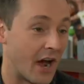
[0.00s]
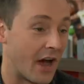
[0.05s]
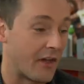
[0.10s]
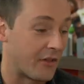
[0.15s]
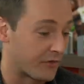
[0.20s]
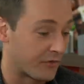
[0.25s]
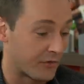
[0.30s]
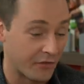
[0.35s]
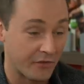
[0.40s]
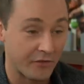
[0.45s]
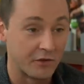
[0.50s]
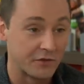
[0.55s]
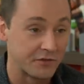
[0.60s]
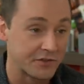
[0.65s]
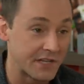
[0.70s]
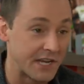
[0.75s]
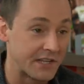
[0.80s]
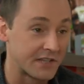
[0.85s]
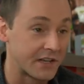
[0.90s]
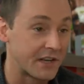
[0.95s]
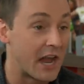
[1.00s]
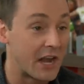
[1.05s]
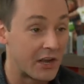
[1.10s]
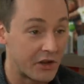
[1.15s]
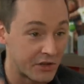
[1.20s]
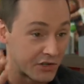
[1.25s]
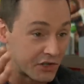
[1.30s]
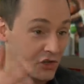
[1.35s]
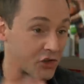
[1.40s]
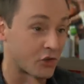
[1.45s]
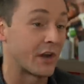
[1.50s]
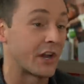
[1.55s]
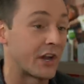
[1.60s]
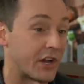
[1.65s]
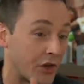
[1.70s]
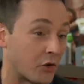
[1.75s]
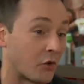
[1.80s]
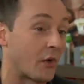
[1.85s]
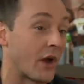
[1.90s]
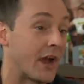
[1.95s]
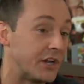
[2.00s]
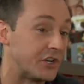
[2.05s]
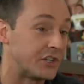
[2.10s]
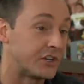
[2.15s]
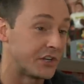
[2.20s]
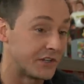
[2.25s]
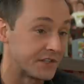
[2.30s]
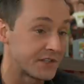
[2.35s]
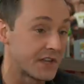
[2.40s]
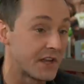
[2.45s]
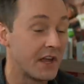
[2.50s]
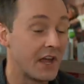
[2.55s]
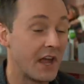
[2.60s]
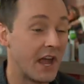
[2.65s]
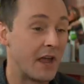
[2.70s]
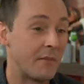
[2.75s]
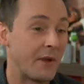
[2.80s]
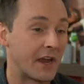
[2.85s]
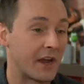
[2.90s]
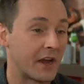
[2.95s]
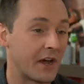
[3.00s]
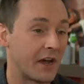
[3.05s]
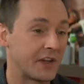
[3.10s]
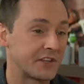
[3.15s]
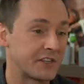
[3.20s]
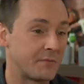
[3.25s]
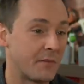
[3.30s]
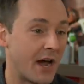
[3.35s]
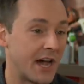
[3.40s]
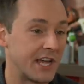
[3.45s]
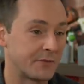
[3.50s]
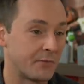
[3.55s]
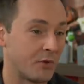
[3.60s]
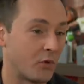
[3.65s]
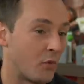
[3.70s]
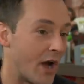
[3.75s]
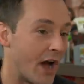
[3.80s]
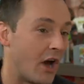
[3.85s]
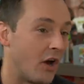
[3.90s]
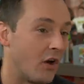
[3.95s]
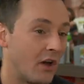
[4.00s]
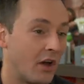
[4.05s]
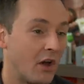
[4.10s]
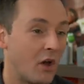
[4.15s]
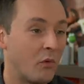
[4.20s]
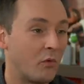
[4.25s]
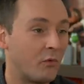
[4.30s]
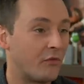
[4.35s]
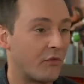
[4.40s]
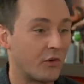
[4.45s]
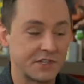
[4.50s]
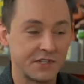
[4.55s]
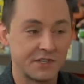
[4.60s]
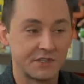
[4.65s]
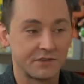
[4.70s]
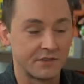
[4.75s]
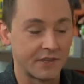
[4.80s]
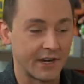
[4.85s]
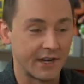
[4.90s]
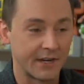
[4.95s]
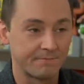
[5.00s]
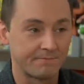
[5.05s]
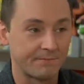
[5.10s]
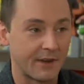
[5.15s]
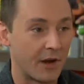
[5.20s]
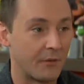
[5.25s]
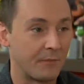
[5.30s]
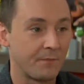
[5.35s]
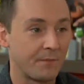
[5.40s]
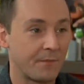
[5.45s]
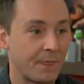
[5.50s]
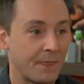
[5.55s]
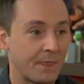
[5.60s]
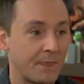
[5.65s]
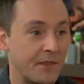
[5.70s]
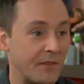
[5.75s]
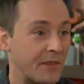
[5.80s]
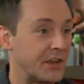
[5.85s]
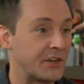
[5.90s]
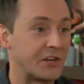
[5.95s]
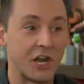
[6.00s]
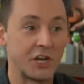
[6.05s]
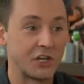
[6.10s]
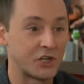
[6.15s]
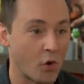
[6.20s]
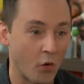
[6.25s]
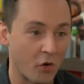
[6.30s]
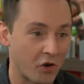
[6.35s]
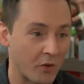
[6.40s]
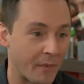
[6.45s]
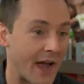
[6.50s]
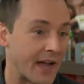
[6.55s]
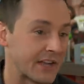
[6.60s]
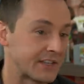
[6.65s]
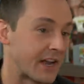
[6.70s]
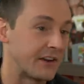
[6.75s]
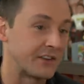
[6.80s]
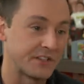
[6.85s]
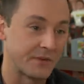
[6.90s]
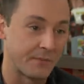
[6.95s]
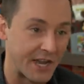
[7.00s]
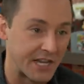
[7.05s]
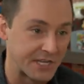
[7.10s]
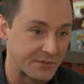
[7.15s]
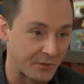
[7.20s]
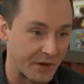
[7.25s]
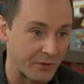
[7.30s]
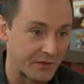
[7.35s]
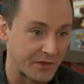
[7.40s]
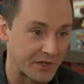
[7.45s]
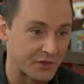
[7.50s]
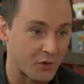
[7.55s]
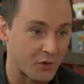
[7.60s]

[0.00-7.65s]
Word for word: either for full season and you can shrink your ranges and make it customizable. Well, versus like now, did they change quarterbacks? How does the pace play with this